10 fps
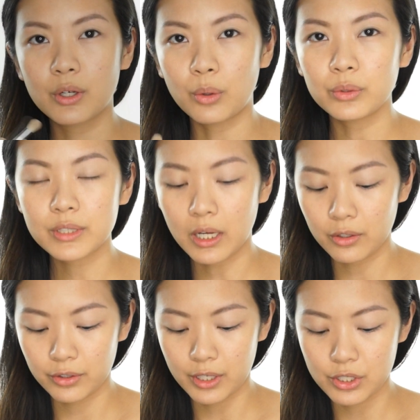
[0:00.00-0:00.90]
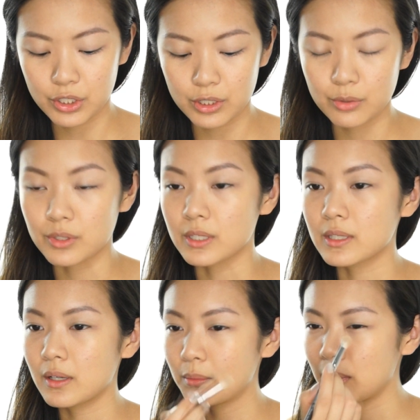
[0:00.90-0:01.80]
gold color that she
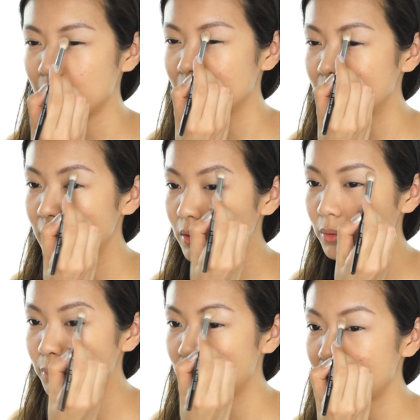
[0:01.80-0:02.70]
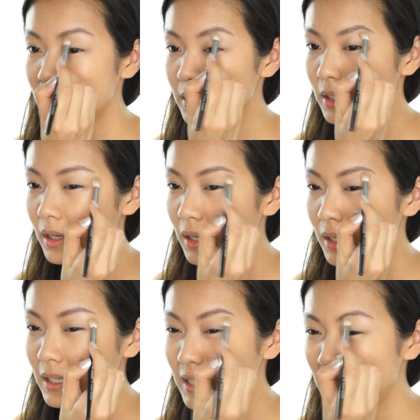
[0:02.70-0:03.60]
uses can be a little bit
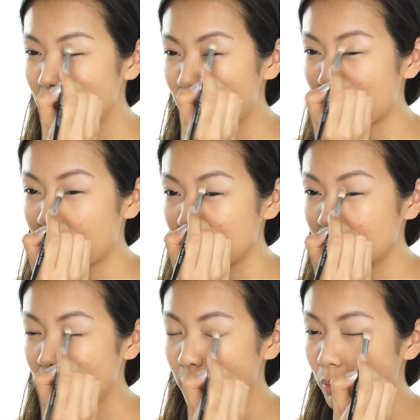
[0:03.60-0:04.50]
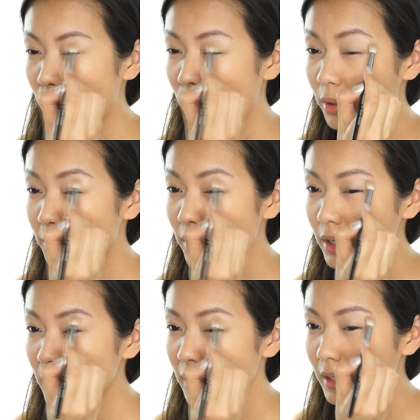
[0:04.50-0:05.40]
deeper and a little bit warmer
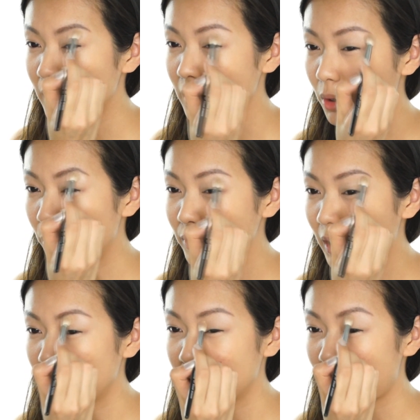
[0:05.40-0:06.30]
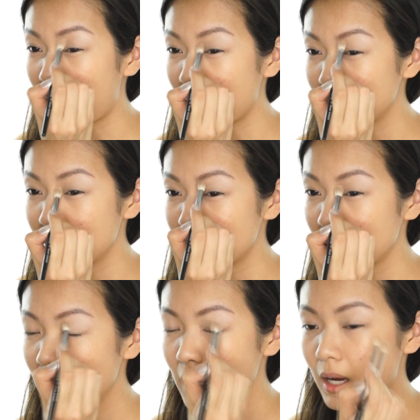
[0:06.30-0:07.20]
than the gold color that I'm
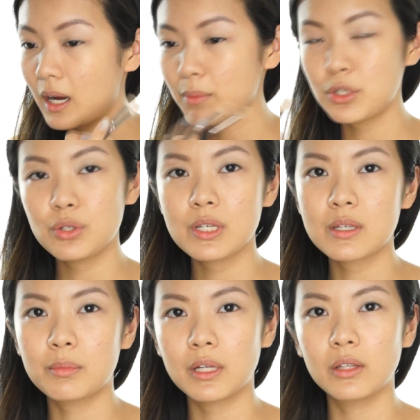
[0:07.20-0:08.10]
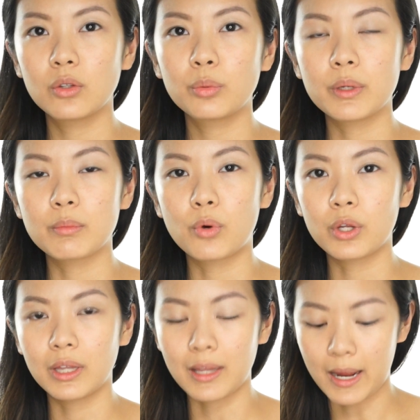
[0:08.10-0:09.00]
using. I'm choosing something a little bit
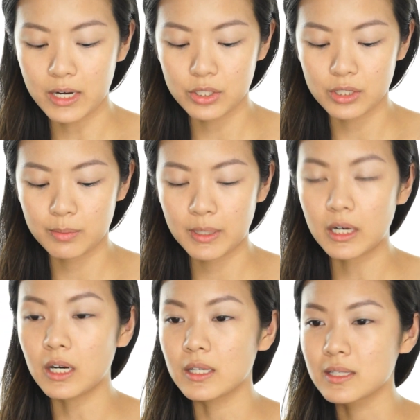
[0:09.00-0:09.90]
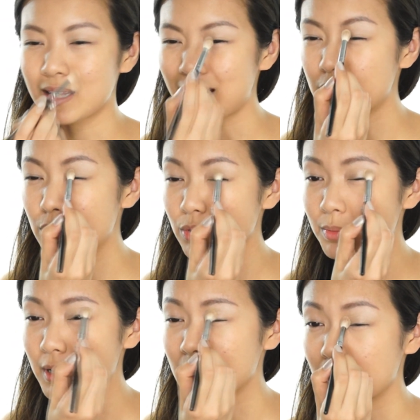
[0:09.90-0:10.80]
more light just because that
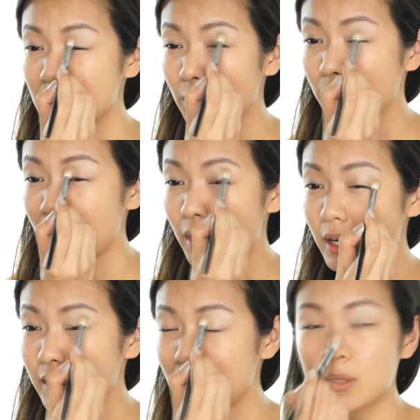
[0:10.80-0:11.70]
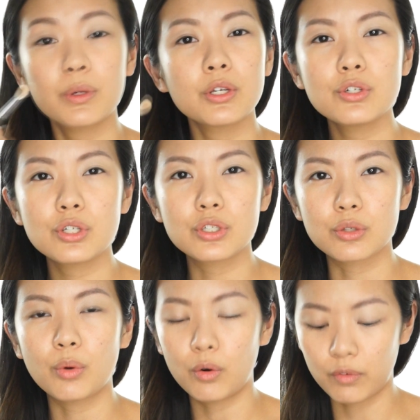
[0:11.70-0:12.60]
suits my skin tone well, and that's what you should
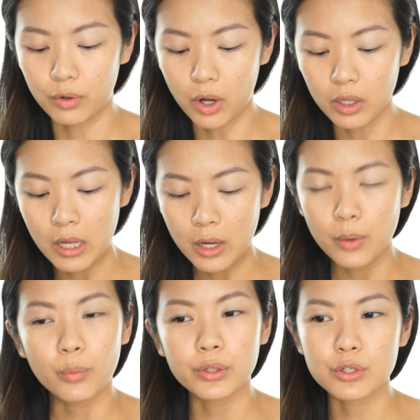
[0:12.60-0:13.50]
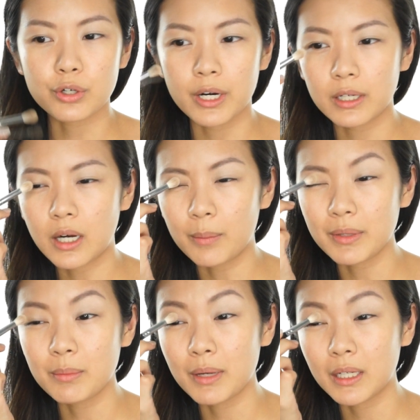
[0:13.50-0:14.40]
do overall when you're trying to
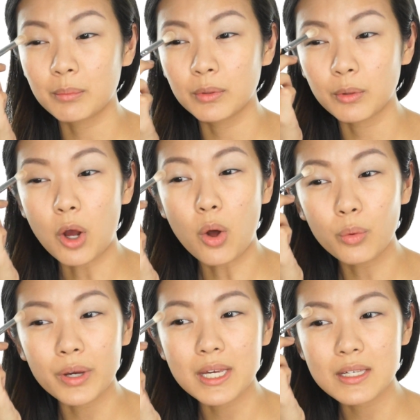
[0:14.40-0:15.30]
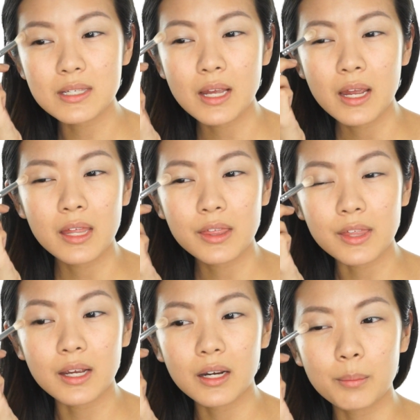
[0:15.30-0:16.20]
copy a makeup look. Always
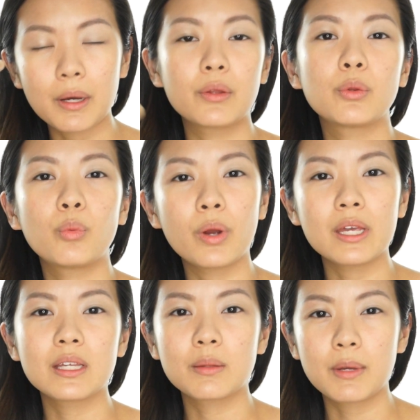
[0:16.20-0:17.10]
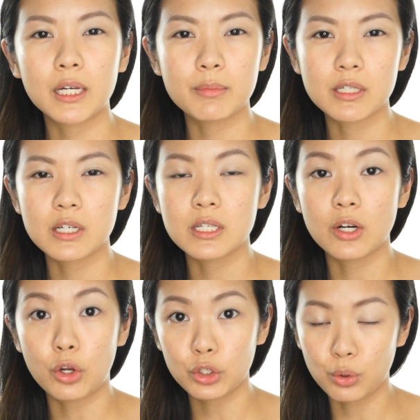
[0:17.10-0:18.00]
think about the way that the makeup is going to
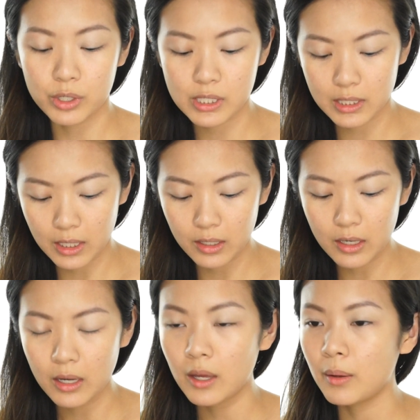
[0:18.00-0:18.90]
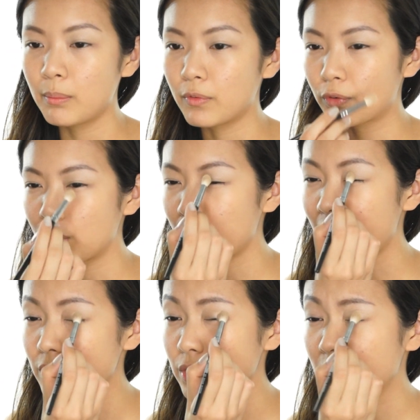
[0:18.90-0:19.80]
sit on your skin before you
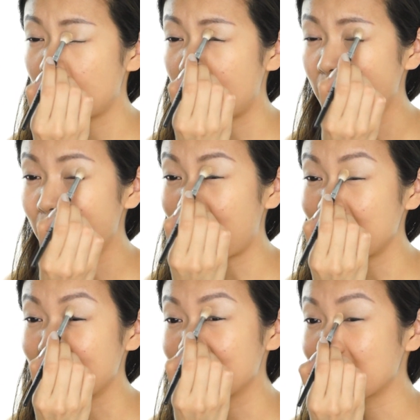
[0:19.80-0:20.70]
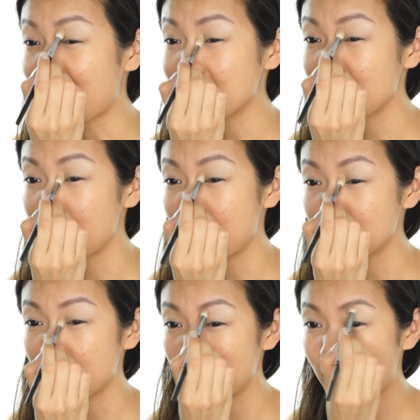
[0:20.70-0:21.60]
actually go out and buy the exact same
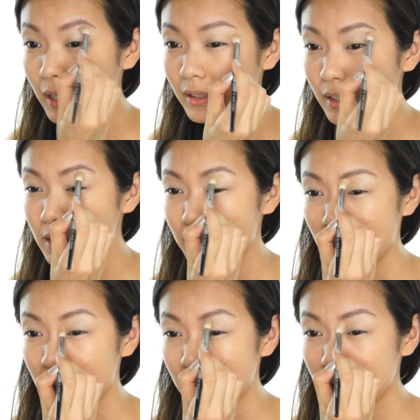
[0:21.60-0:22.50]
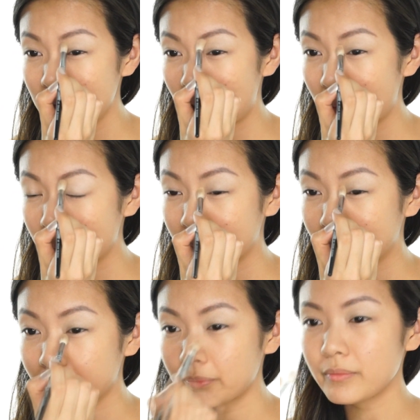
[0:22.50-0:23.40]
eyeshadow palette that's being used,
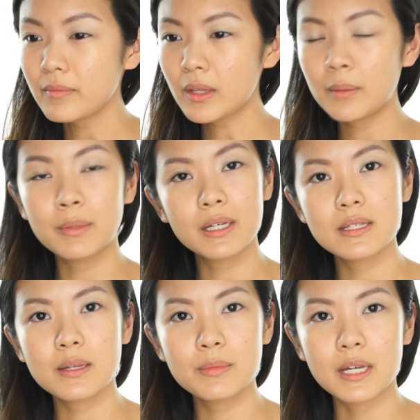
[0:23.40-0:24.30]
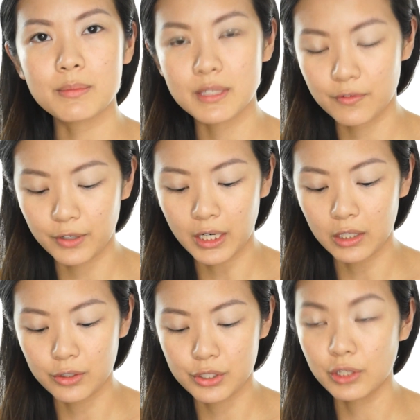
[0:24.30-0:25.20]
because sometimes different
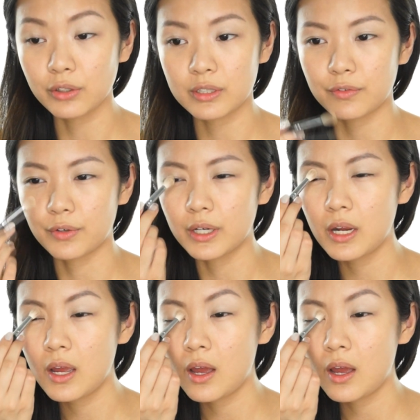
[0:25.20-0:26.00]
colors look different